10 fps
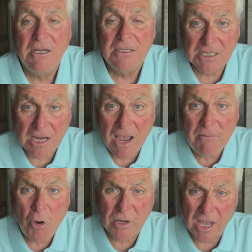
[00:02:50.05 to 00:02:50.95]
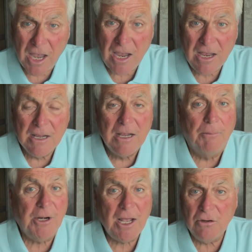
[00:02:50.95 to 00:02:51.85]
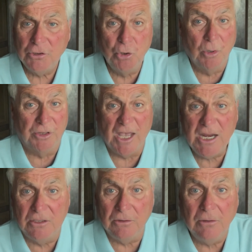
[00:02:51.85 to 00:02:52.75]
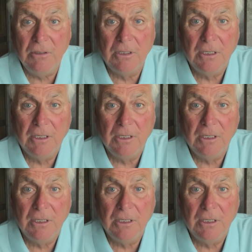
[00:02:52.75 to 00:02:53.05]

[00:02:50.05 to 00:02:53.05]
See, I'm okay, but I don't do what they do.